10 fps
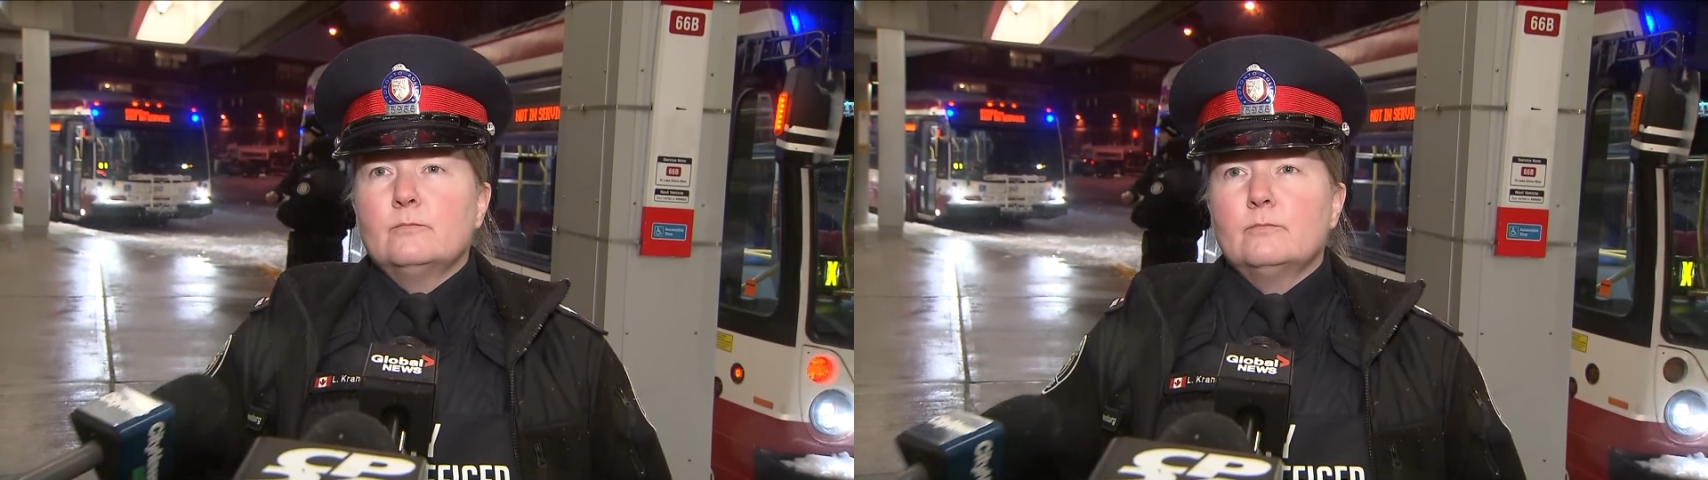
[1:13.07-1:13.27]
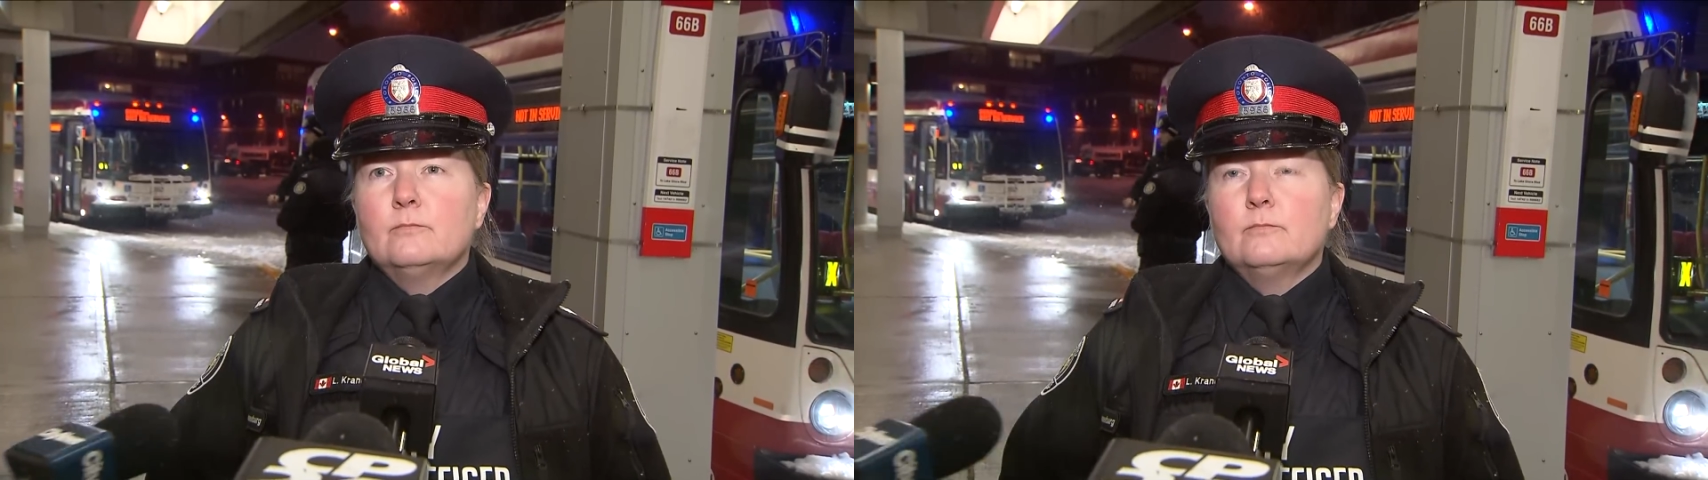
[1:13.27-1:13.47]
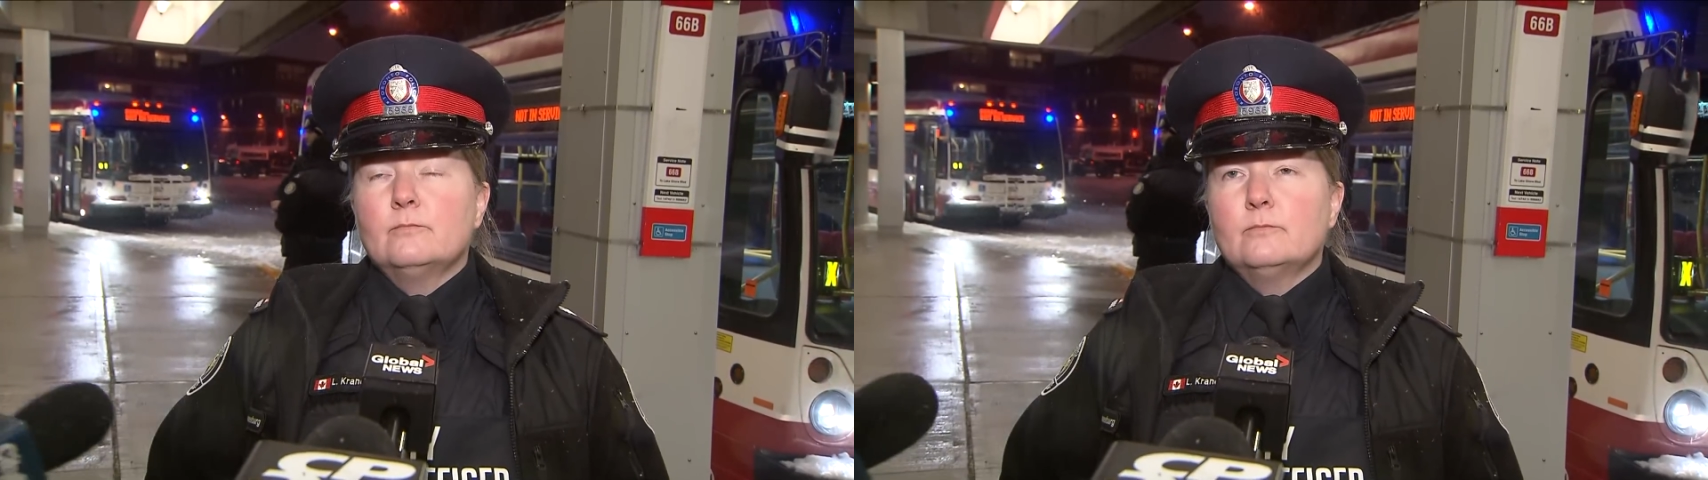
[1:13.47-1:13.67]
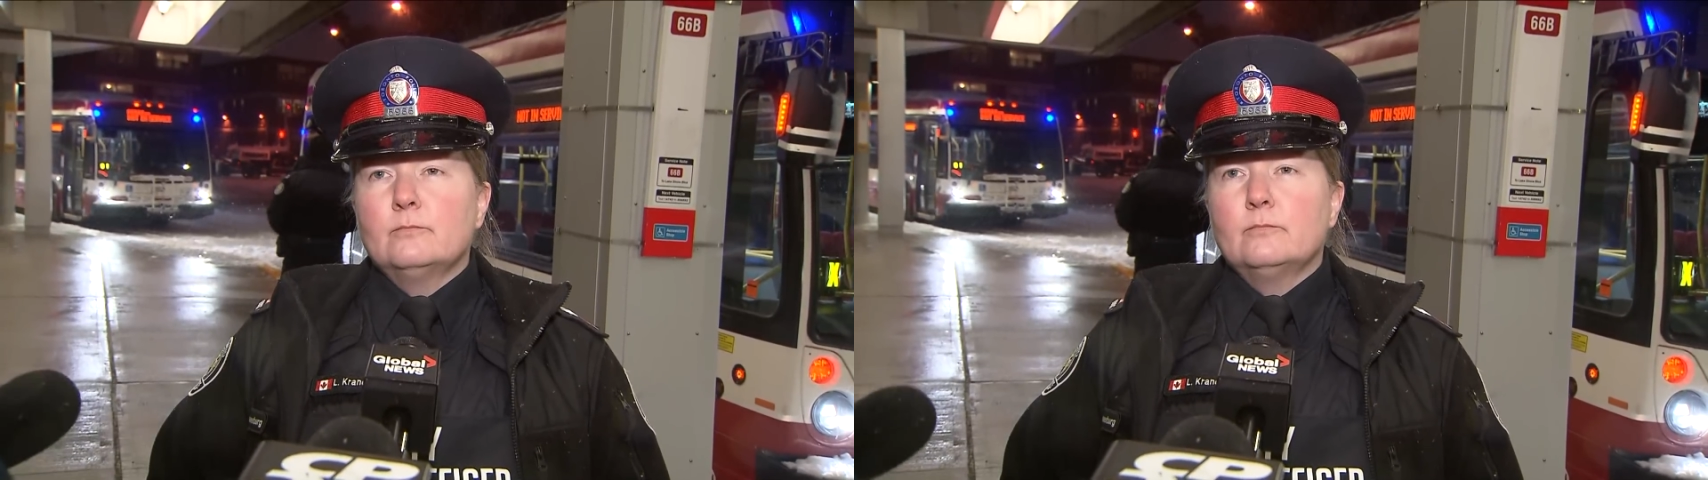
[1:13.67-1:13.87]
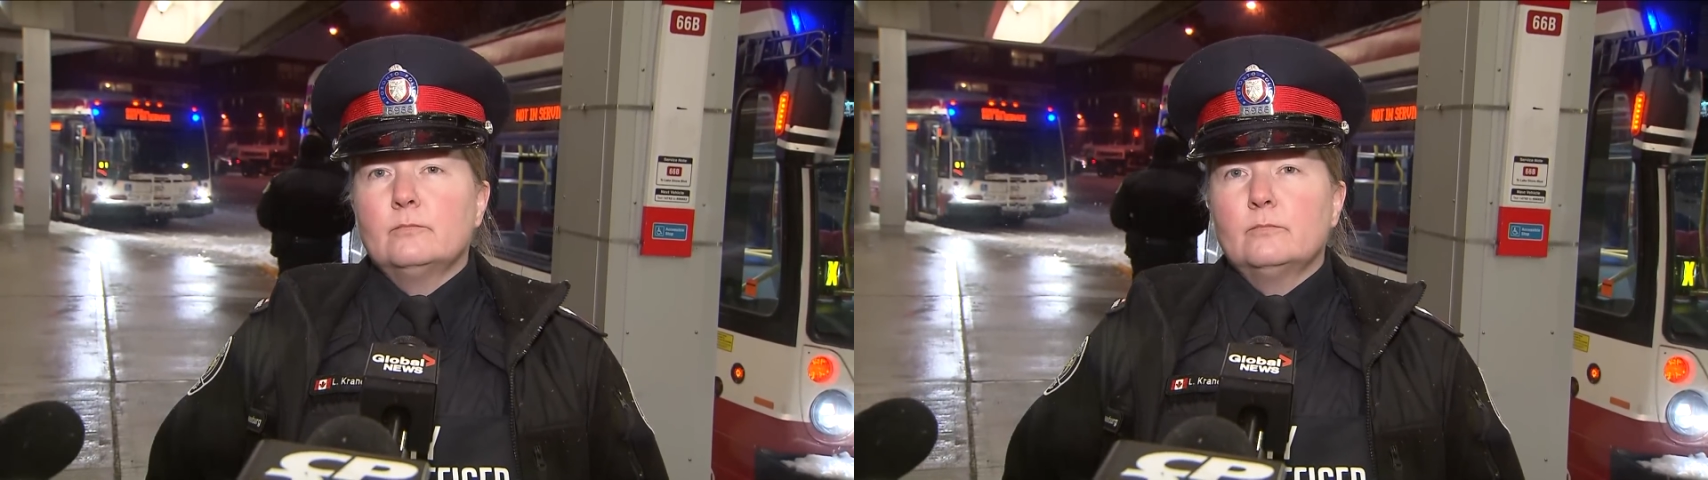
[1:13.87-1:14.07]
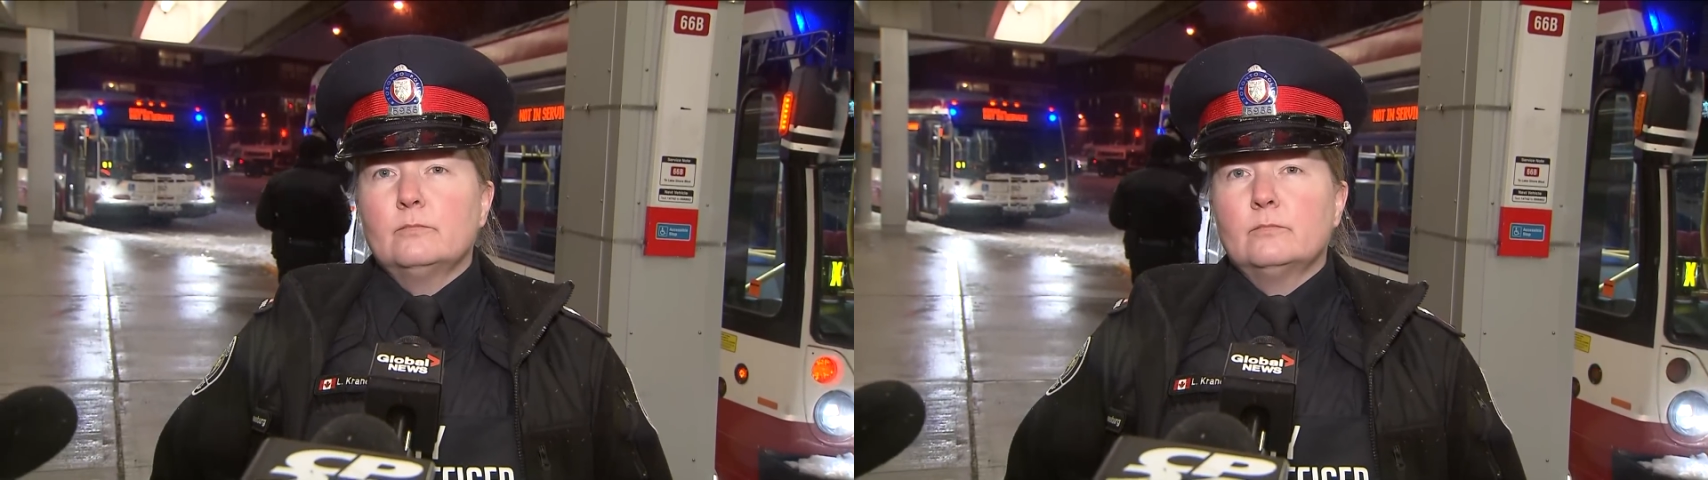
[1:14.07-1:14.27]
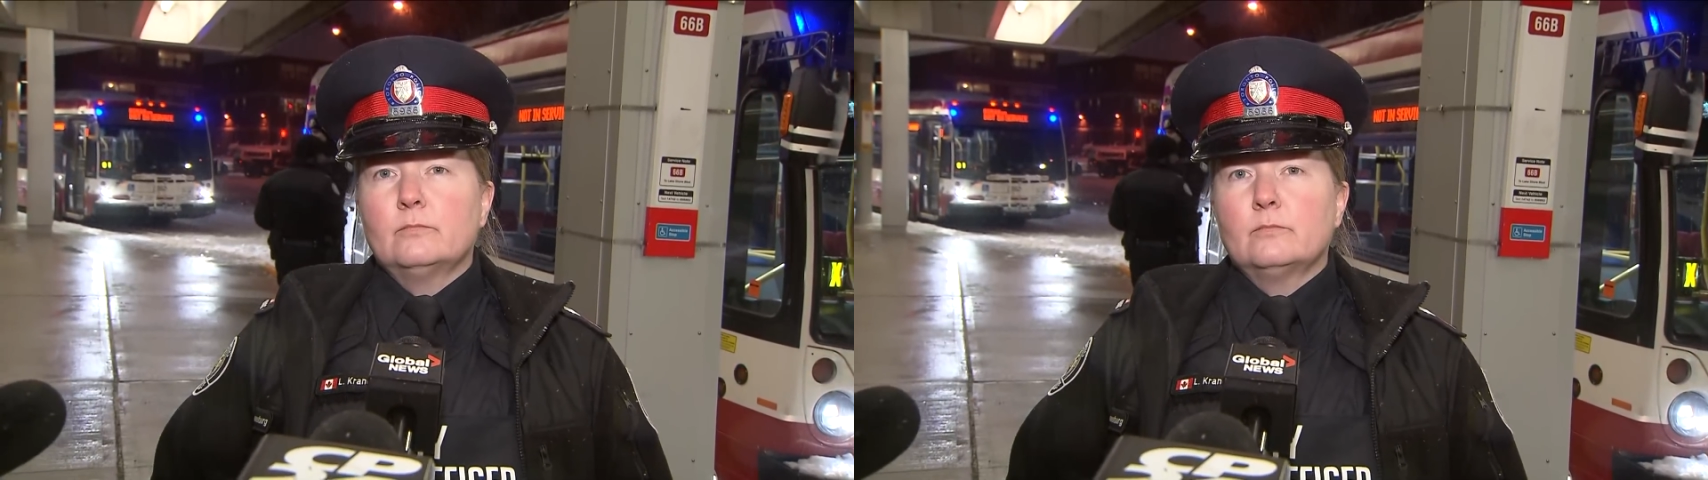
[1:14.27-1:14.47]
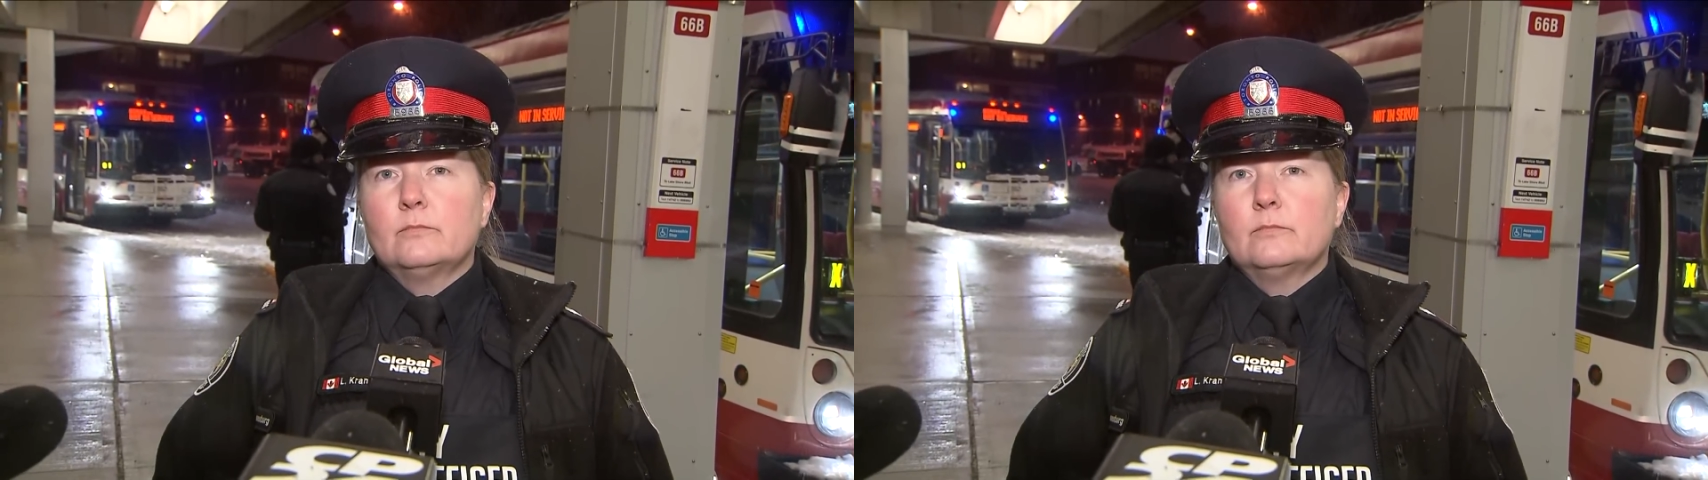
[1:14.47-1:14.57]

any individuals you're looking for?